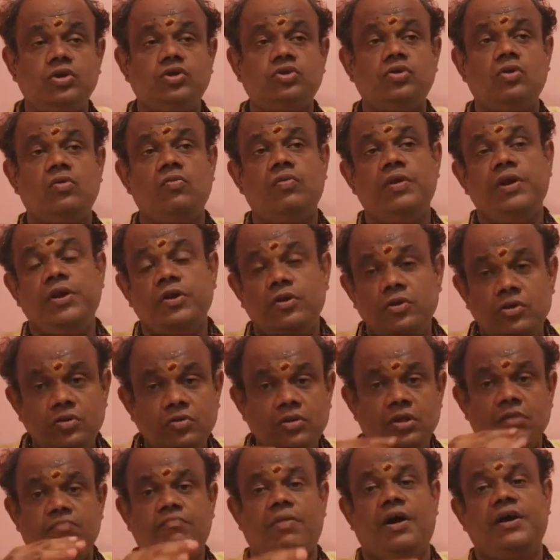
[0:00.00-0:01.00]
So when you
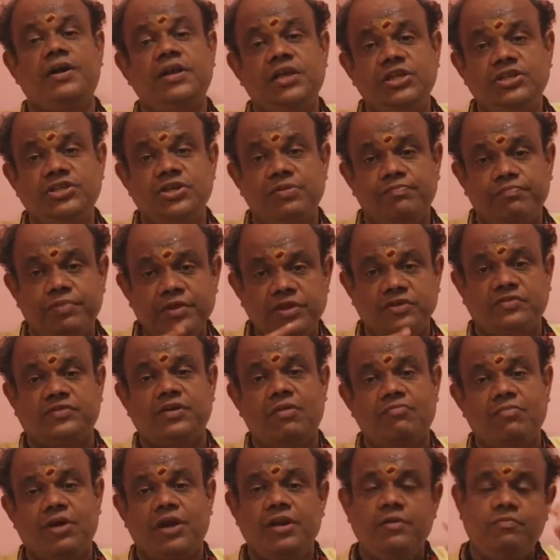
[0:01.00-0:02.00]
do the bungee jumping,
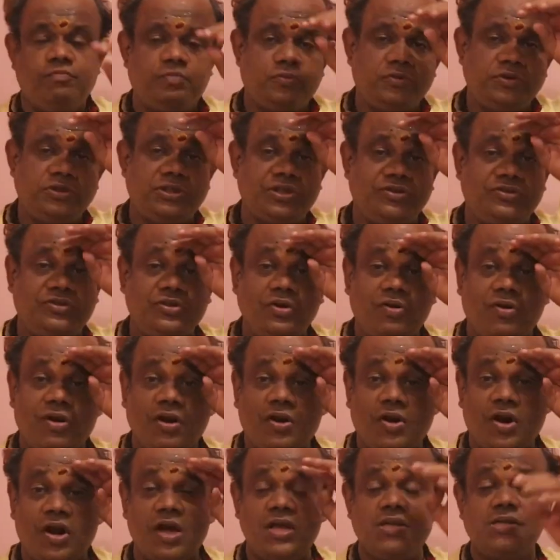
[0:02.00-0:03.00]
somebody pushes you
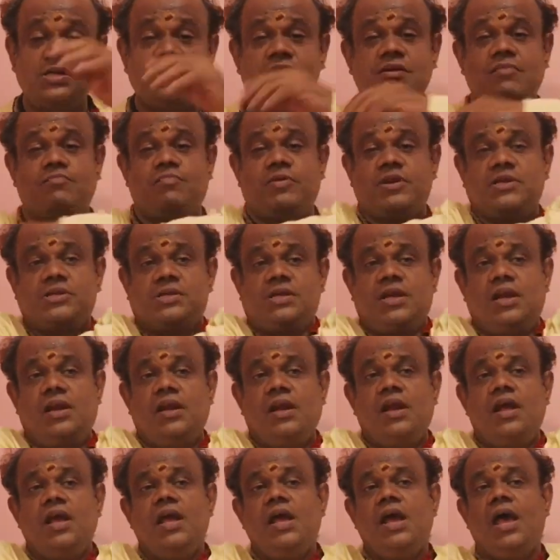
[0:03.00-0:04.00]
across as a
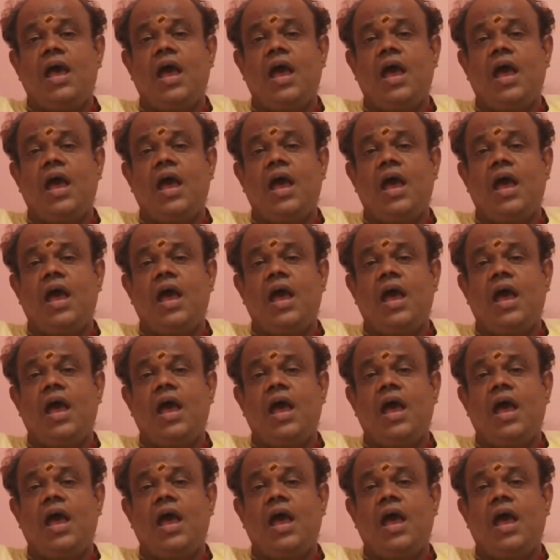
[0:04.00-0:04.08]
person,